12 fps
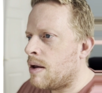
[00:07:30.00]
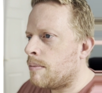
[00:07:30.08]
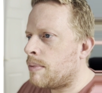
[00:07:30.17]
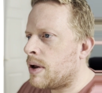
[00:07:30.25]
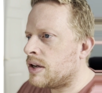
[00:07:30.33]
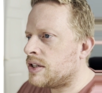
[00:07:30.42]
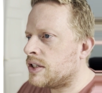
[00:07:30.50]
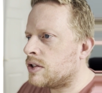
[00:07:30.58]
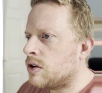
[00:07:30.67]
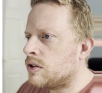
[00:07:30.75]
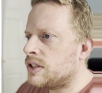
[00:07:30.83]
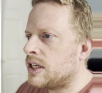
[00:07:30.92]
purchase
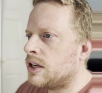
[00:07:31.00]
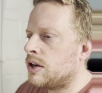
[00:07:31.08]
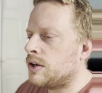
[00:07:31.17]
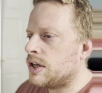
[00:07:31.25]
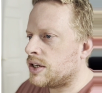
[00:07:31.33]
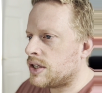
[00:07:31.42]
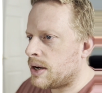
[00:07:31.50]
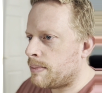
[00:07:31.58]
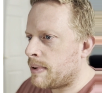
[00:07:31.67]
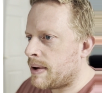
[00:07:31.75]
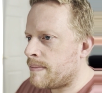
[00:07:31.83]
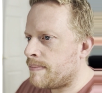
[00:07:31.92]
costs including
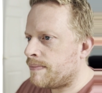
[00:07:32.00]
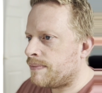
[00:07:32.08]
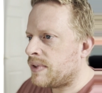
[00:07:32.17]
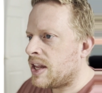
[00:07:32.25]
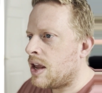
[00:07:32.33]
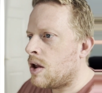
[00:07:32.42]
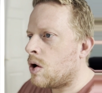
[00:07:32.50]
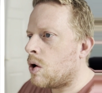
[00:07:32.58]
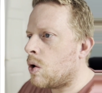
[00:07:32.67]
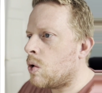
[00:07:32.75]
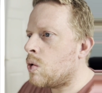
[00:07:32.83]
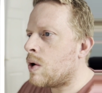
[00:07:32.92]
shipping,
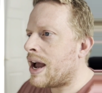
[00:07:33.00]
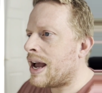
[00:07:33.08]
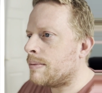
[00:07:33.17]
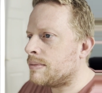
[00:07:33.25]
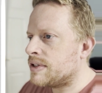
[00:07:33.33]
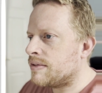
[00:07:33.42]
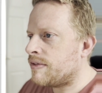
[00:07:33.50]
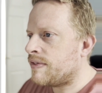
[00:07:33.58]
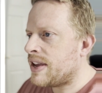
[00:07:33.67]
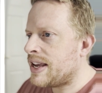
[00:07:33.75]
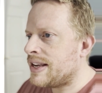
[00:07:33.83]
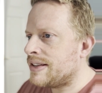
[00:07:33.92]
all Amazon
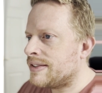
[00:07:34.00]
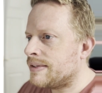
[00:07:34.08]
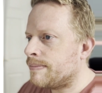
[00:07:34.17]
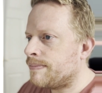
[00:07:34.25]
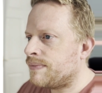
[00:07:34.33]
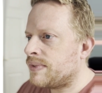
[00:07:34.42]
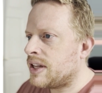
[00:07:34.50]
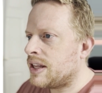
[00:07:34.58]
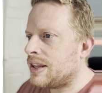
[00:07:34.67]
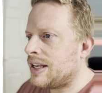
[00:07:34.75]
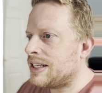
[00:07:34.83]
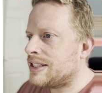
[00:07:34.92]
fees,
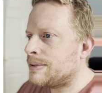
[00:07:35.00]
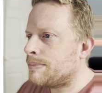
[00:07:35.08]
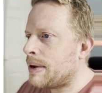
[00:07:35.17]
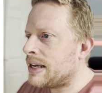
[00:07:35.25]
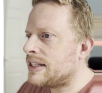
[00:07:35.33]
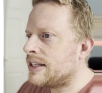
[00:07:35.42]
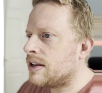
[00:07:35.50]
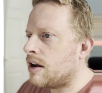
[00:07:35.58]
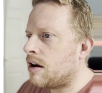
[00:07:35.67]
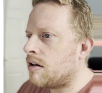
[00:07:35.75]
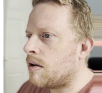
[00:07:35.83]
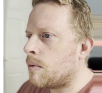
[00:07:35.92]
the expected
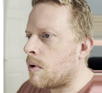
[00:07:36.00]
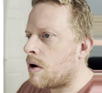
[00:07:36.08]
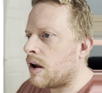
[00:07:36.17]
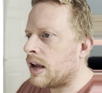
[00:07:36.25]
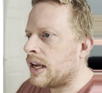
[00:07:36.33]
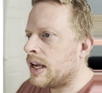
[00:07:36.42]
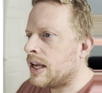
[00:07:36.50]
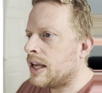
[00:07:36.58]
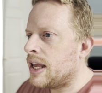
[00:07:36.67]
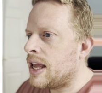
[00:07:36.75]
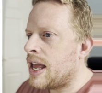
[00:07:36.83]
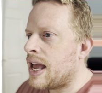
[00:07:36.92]
ROI,
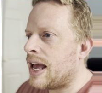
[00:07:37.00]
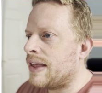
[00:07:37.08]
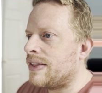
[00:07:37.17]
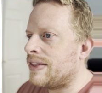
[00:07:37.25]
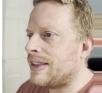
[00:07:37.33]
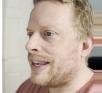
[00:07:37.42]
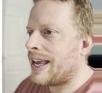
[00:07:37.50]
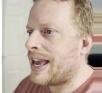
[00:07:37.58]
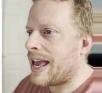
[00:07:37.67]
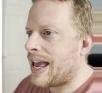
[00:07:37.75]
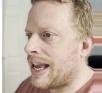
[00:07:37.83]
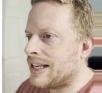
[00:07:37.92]
and then the
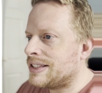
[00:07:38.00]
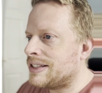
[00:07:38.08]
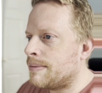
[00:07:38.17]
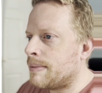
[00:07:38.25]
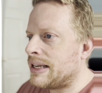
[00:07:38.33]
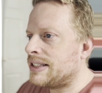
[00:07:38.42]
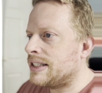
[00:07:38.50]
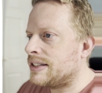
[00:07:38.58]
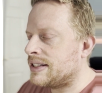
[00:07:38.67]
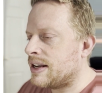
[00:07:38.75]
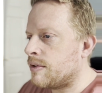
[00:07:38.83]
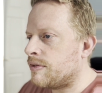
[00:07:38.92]
estimated
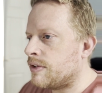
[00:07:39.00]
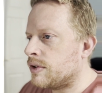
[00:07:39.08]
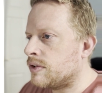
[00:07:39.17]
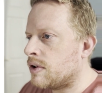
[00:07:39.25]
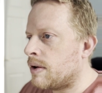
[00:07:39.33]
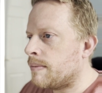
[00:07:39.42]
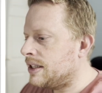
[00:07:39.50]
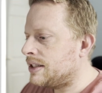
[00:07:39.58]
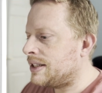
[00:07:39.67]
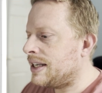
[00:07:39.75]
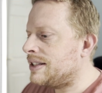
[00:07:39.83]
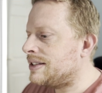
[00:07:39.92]
sell-through time.
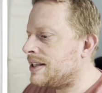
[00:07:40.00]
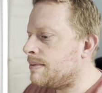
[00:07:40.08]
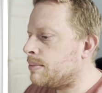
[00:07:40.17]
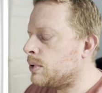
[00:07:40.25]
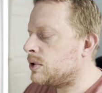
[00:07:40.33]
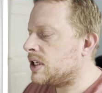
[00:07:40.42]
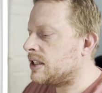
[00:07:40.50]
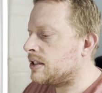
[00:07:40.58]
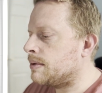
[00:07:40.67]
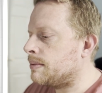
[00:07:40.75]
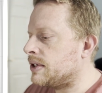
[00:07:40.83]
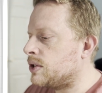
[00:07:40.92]
This simple
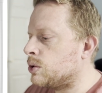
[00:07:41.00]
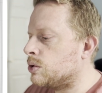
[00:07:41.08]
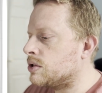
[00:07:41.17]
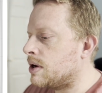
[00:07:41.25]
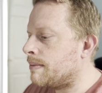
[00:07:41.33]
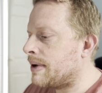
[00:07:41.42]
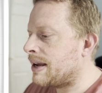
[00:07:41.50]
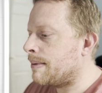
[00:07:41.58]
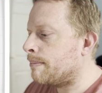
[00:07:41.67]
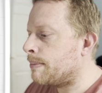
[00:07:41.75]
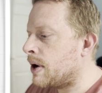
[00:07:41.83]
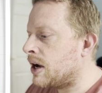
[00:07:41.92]
system ensures I'm
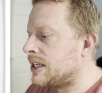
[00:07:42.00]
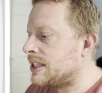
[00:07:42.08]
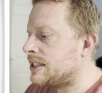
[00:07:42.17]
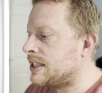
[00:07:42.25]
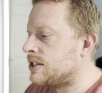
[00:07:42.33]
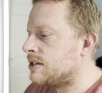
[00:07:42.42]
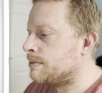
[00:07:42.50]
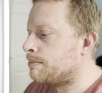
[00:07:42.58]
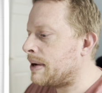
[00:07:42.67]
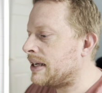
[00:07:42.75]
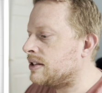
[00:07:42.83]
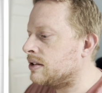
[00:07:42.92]
making buying decisions
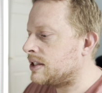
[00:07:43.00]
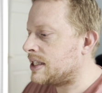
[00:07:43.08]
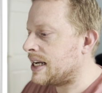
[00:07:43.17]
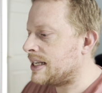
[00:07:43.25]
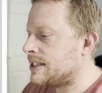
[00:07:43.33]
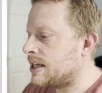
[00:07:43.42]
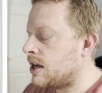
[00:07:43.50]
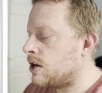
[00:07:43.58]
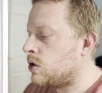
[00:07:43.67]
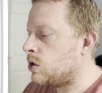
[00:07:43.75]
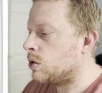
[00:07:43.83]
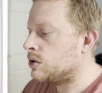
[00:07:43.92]
based on data,
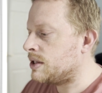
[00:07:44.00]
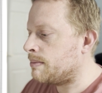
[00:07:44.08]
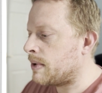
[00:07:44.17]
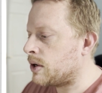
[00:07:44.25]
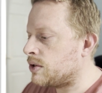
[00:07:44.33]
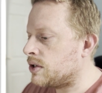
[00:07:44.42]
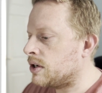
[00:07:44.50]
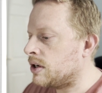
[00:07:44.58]
not emotion.